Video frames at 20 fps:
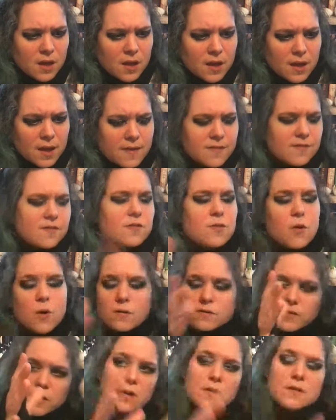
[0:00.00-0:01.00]
It's not
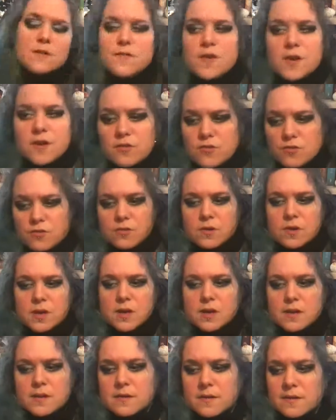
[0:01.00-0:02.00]
alternative history,
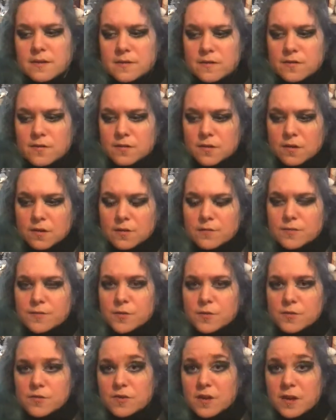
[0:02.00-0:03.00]
it is a
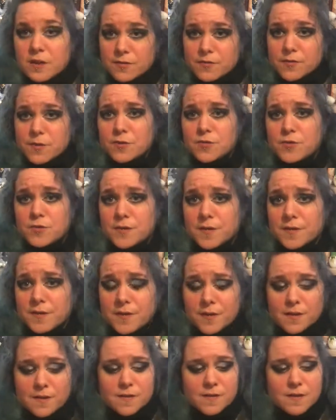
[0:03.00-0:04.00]

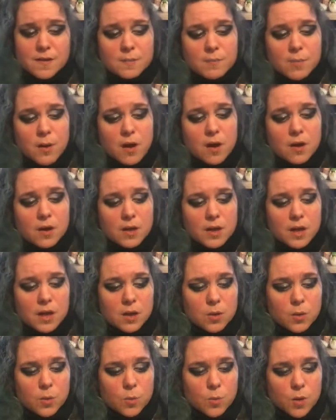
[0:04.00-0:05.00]
futuristic steampunk
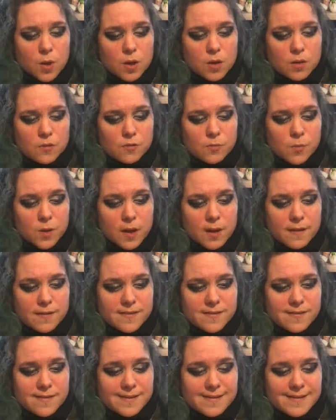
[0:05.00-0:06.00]
in a world where
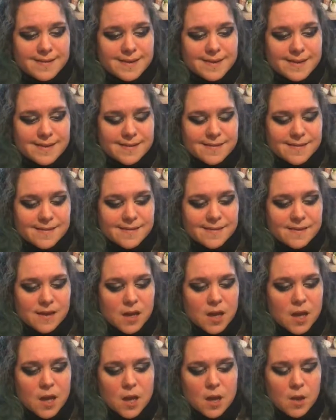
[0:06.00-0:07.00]
cities...
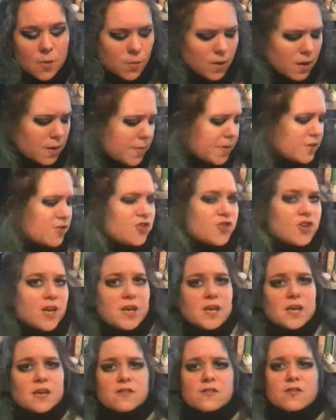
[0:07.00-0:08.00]
Why am I
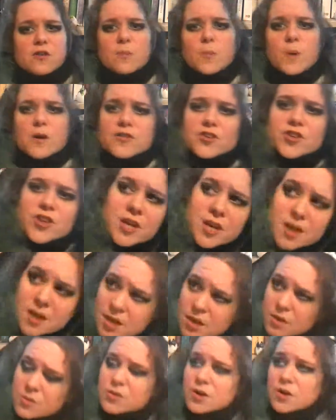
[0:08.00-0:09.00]
shaking so much?
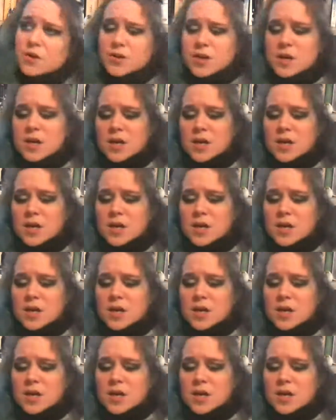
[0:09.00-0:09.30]
Oh god.